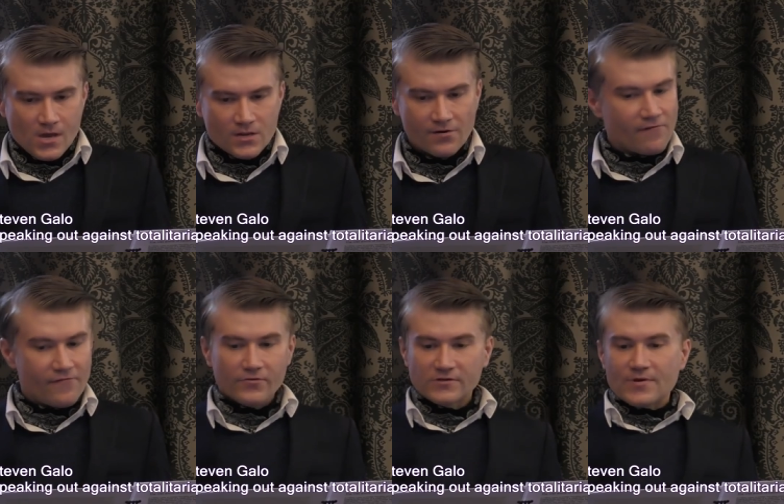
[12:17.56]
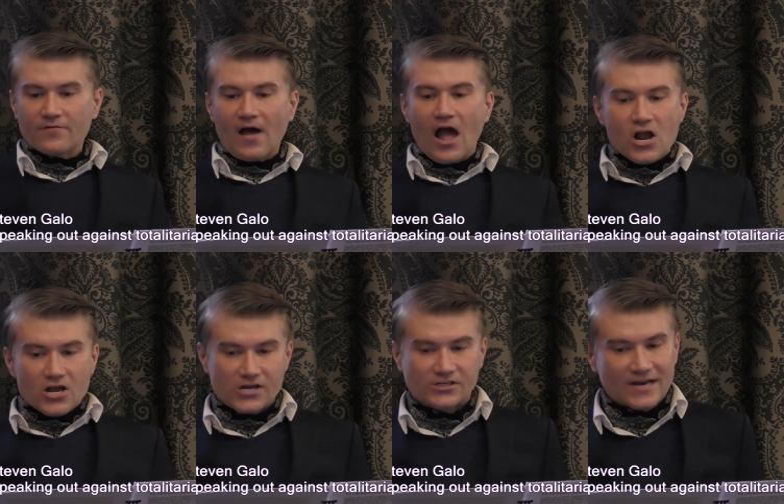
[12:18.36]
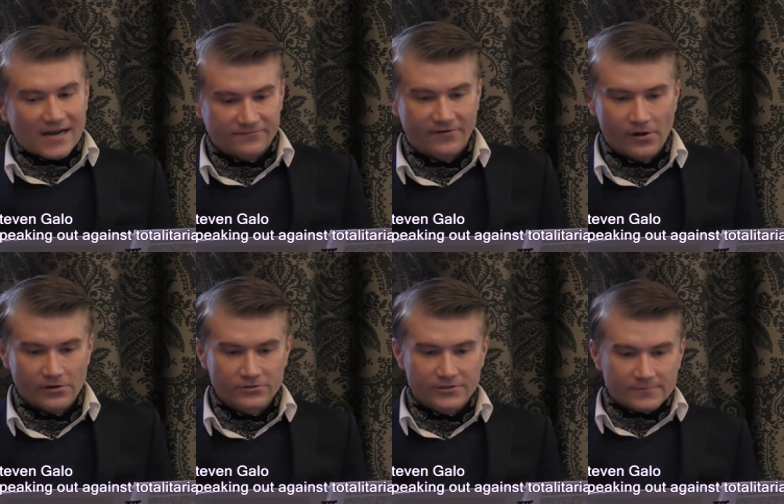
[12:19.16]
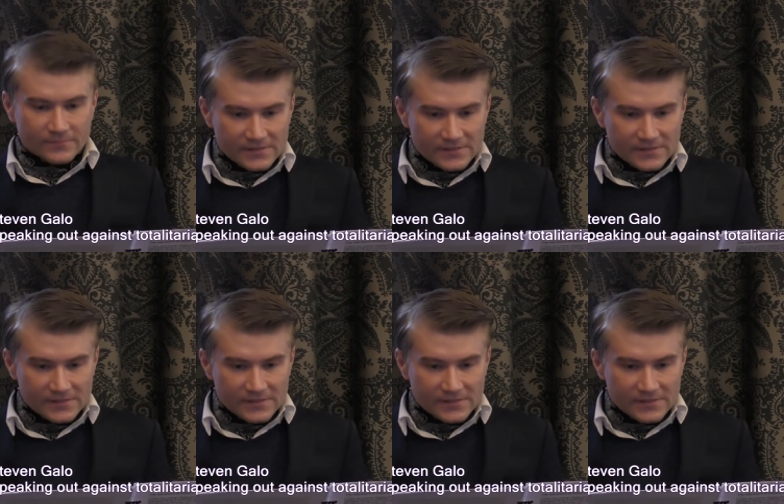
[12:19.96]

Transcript: The reinforcement of Iron Curtain had followed,